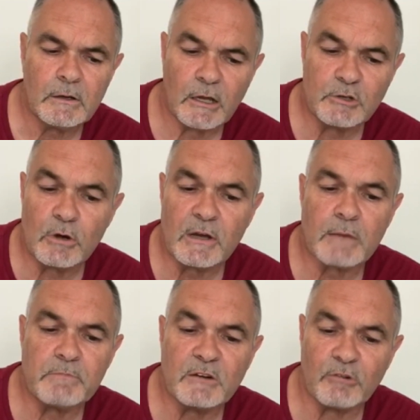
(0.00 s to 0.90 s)
Now, don't
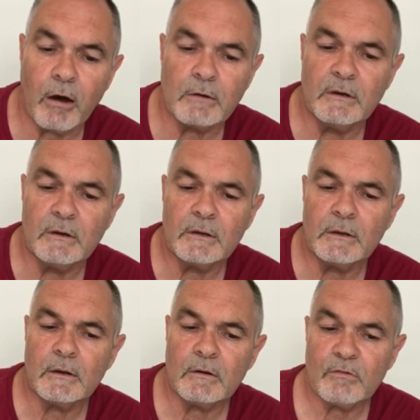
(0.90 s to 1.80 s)
get me wrong.
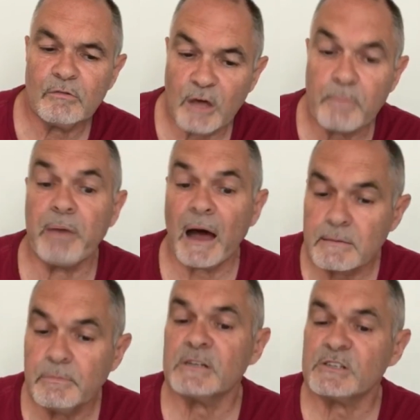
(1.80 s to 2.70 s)
The
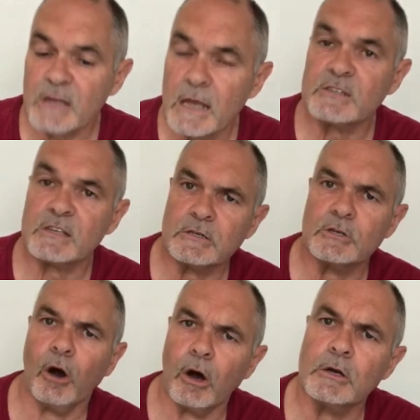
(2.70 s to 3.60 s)
Bible says
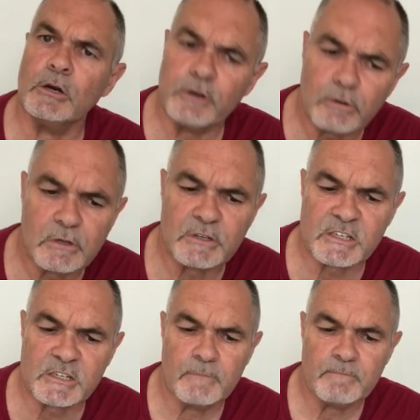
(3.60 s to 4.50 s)
that God
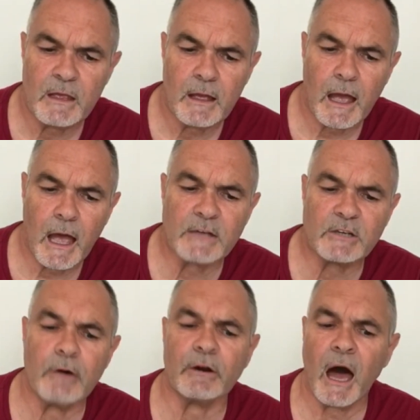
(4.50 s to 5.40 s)
looks
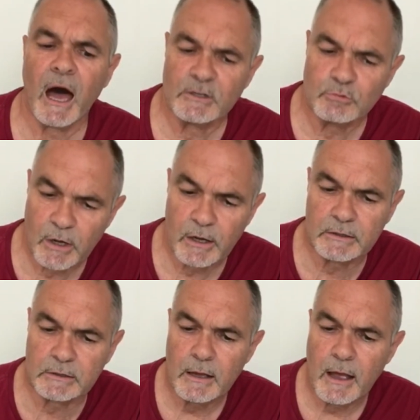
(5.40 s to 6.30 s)
at our hard
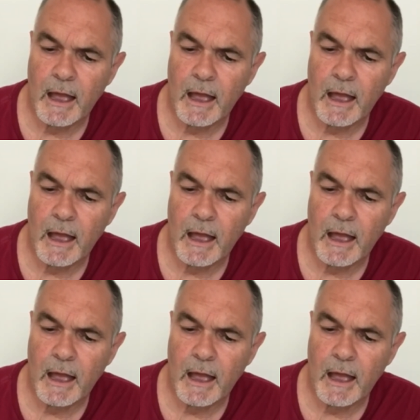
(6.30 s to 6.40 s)
work